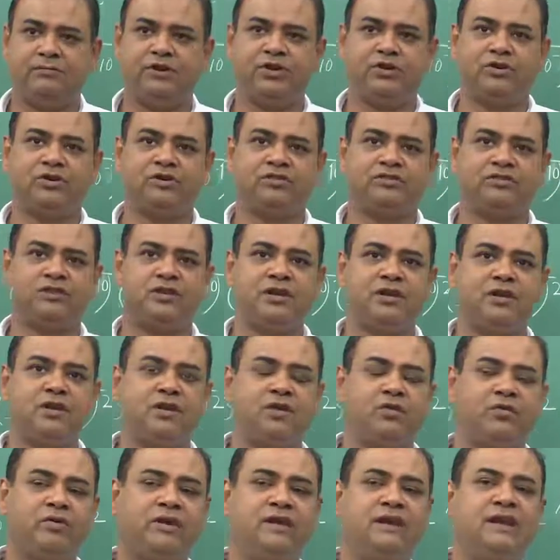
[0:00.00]
because
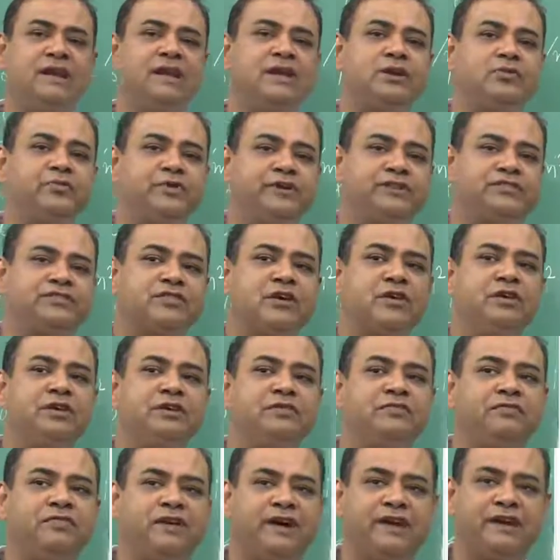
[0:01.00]
when liquid
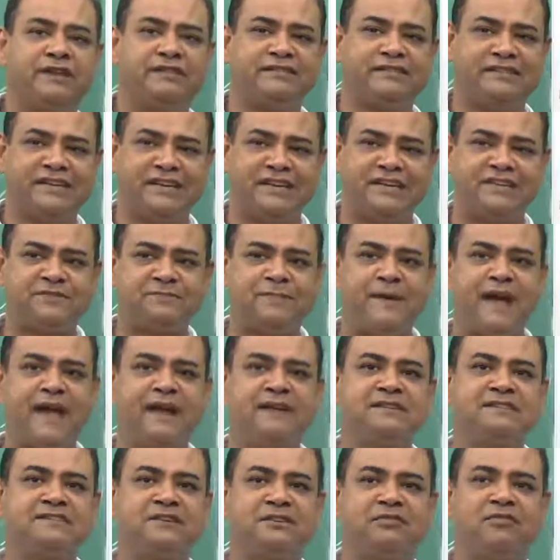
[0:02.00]
solidifies, it
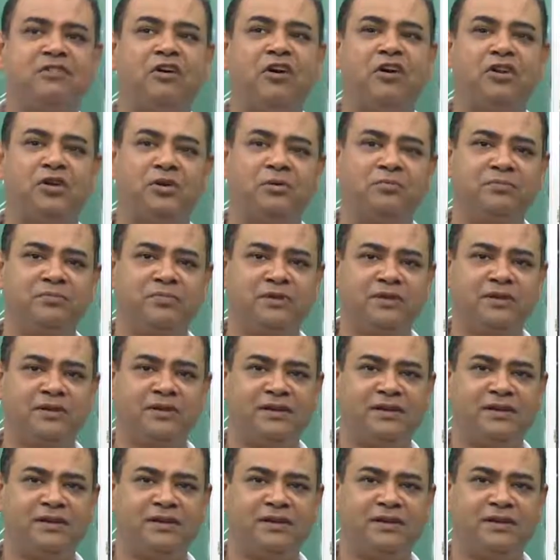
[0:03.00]
expands in volume,